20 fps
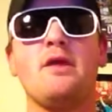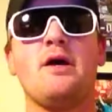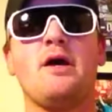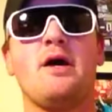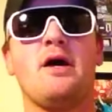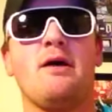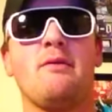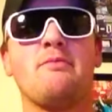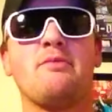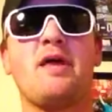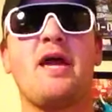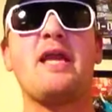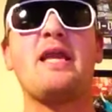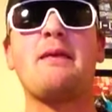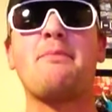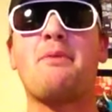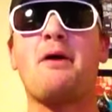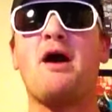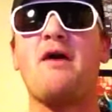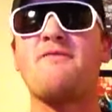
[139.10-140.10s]
um,
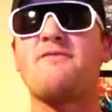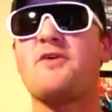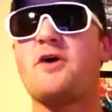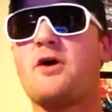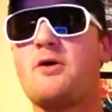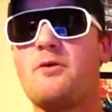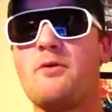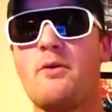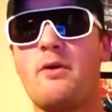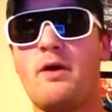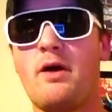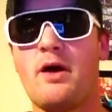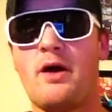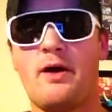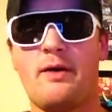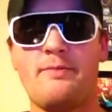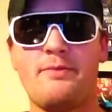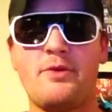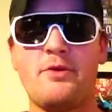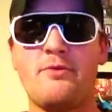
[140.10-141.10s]
Lanny Poffo.
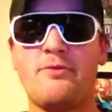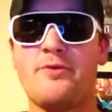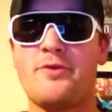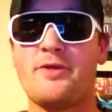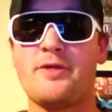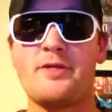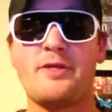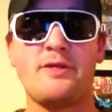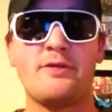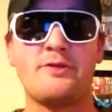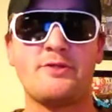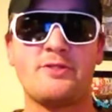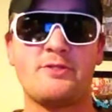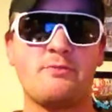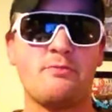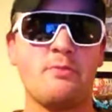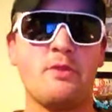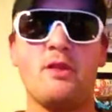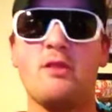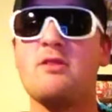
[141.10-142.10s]
Um, you know there, there's
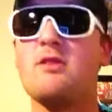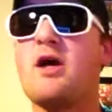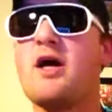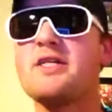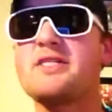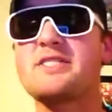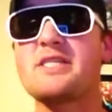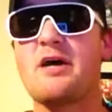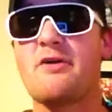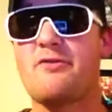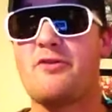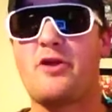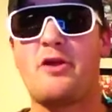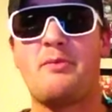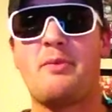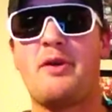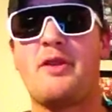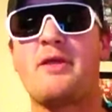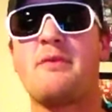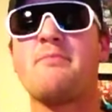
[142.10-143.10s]
lots out there
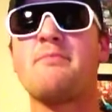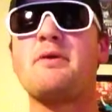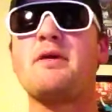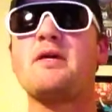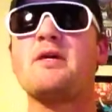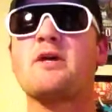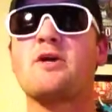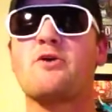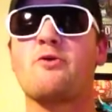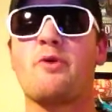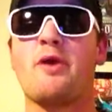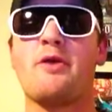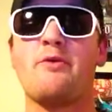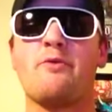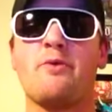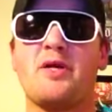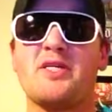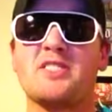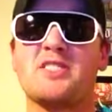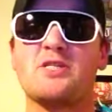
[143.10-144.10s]
about him being a great
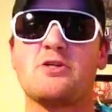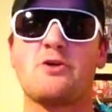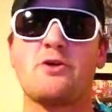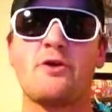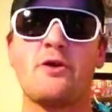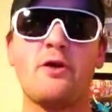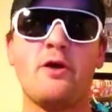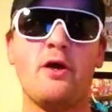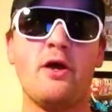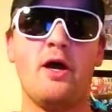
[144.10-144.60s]
wrestler.